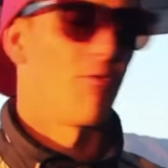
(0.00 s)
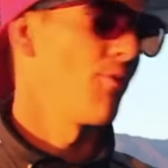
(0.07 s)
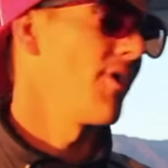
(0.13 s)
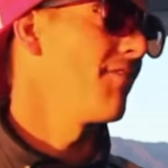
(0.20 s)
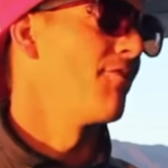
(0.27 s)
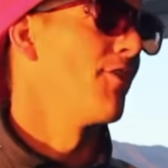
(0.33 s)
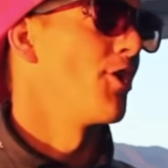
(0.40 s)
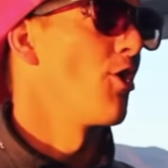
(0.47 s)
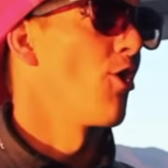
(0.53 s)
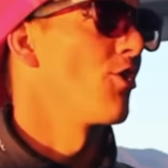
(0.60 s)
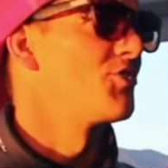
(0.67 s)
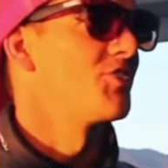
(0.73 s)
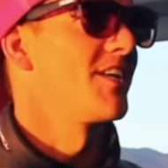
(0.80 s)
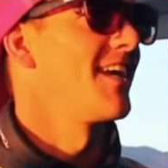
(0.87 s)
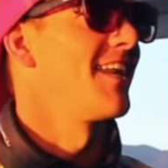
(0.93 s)
We have no
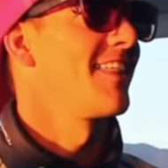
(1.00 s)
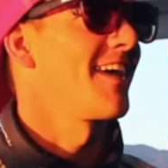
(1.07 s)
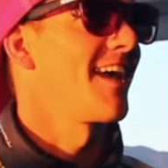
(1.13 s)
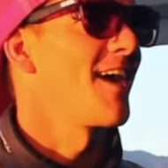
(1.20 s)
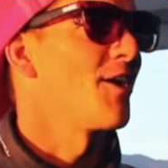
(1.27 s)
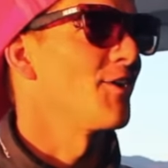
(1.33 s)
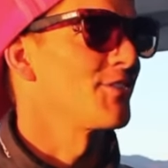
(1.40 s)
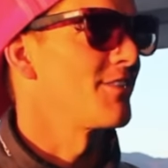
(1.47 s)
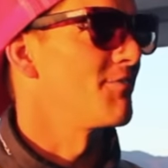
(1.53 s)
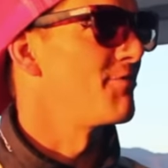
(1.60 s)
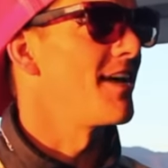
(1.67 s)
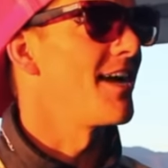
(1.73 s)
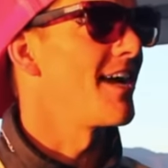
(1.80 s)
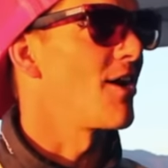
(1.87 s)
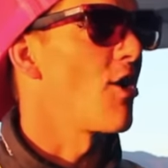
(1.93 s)
knowledge in anything else. The
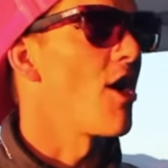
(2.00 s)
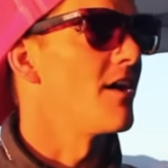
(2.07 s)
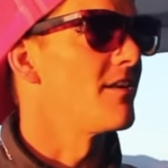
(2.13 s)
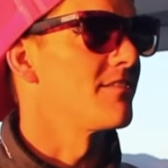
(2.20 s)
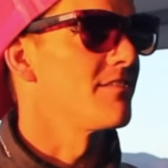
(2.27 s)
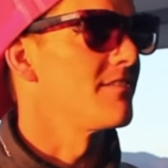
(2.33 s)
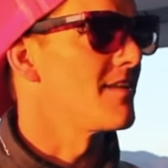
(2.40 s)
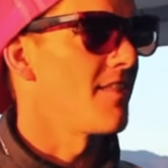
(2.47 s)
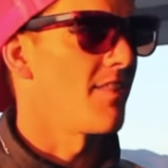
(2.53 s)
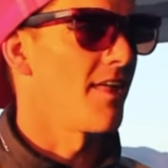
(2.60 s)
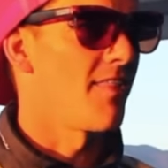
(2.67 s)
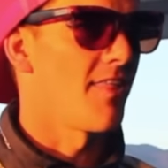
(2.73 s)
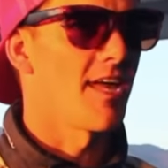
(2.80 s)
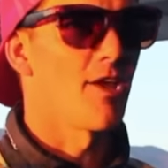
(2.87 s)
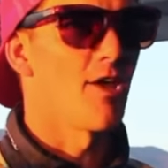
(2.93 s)
V8 guys, and
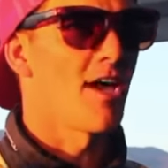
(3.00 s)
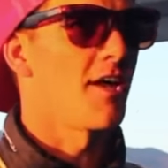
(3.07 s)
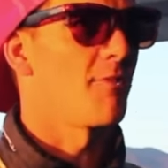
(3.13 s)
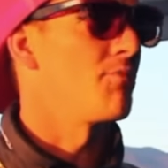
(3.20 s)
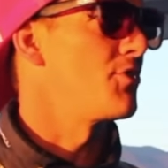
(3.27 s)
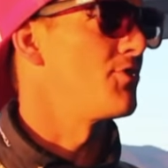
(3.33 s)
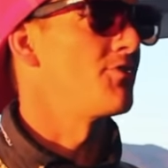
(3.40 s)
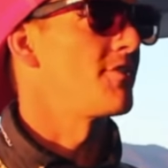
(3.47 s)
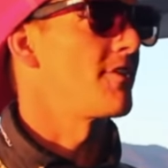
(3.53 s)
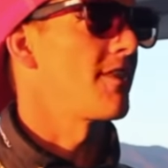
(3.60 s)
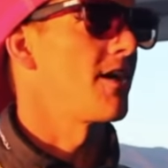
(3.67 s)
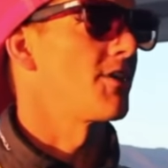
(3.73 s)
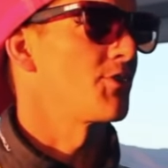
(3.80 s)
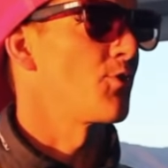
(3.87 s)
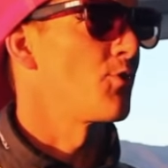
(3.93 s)
they know how to produce
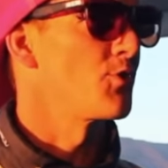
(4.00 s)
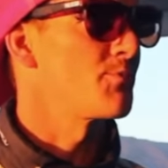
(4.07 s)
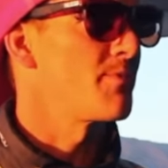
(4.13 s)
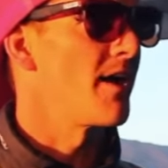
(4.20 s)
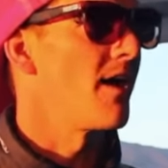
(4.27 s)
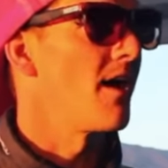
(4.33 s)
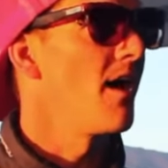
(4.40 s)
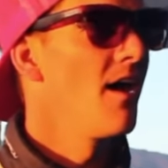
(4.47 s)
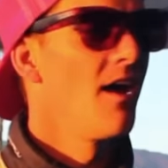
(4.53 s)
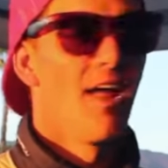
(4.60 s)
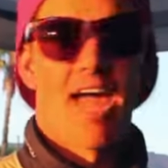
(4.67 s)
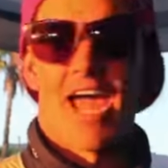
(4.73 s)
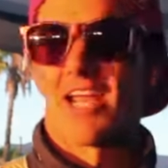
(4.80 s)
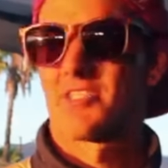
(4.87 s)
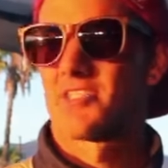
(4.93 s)
1,000 horsepower,
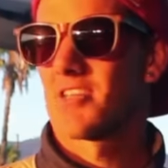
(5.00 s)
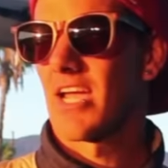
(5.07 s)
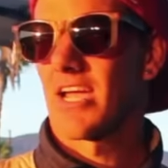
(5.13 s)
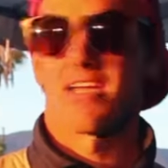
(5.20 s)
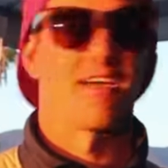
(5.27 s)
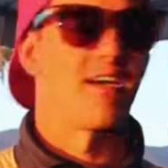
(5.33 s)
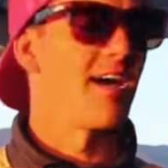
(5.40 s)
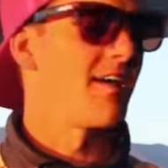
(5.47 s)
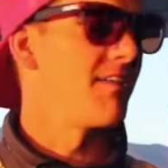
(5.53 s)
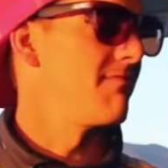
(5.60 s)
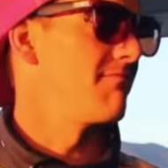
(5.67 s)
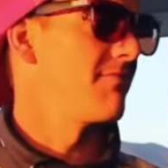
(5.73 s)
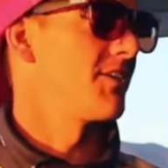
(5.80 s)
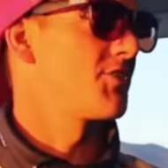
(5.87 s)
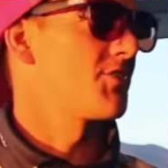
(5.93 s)
and it's like
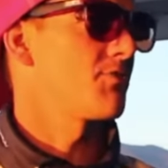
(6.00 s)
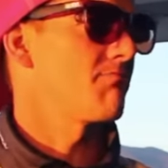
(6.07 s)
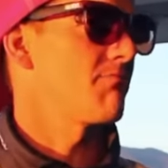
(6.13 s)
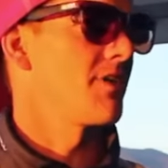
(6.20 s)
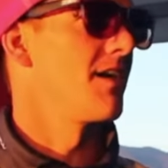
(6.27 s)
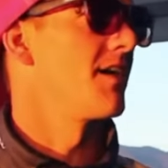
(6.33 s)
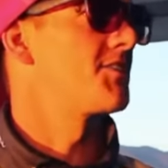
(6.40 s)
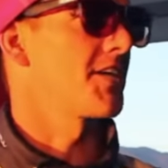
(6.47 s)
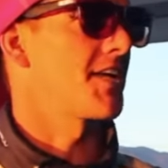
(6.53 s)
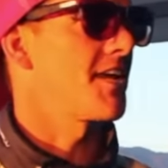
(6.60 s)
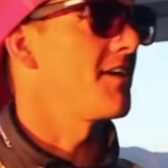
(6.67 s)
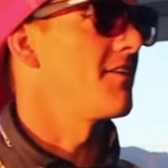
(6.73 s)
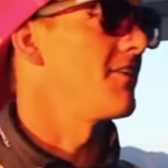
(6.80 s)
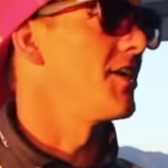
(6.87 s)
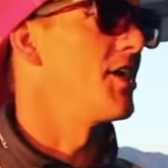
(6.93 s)
it's a
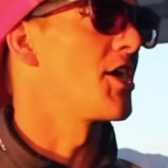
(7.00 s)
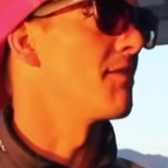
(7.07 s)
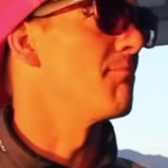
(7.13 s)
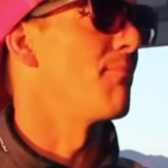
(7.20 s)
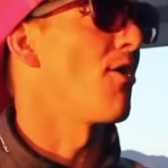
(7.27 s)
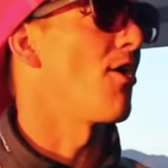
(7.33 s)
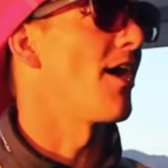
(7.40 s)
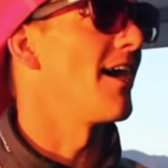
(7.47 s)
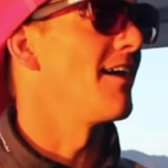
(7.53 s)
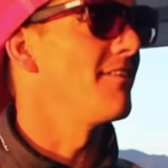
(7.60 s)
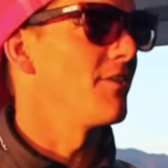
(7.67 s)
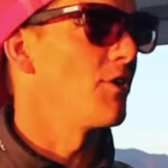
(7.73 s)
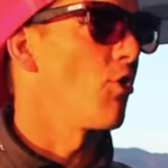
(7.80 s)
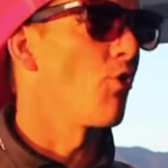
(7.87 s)
kit that you can buy.